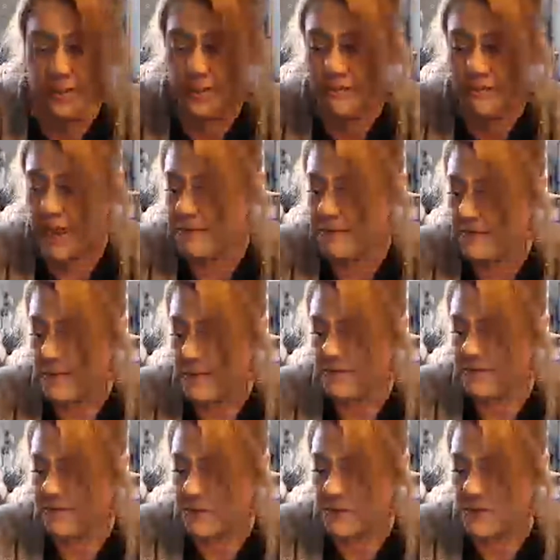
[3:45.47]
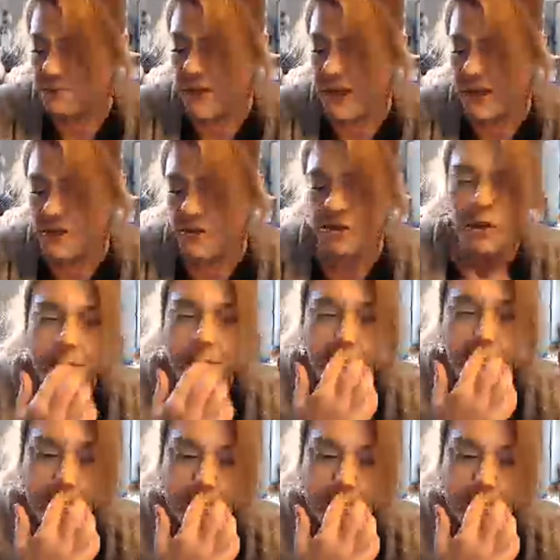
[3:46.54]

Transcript: I made the first batch up.